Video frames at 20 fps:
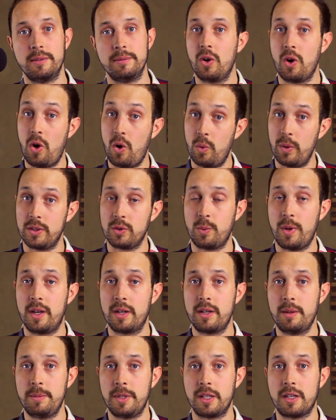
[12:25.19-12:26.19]
You're always
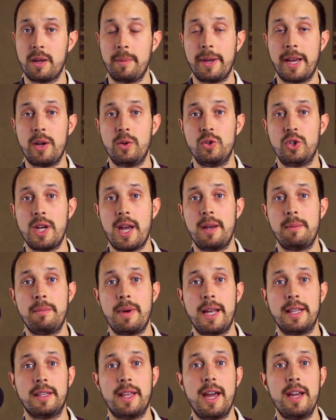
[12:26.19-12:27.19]
welcome to coming out and chatting
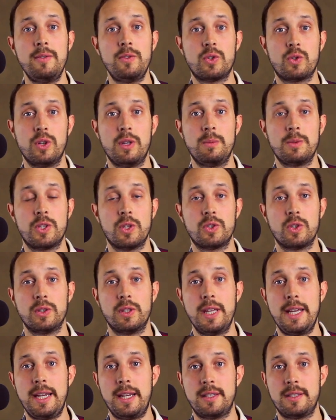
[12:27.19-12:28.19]
my live streams. Those are
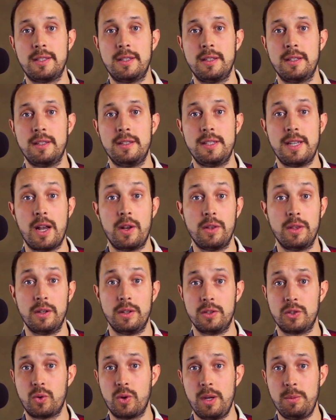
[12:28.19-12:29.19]
linked down in the
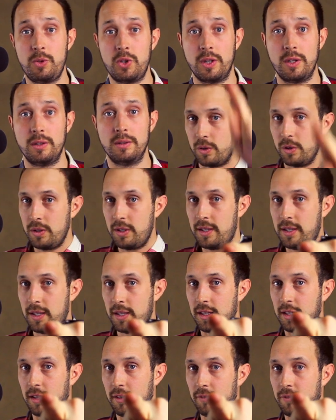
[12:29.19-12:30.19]
description.
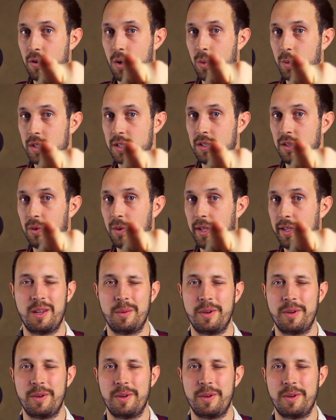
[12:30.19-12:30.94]
Looking forward to it.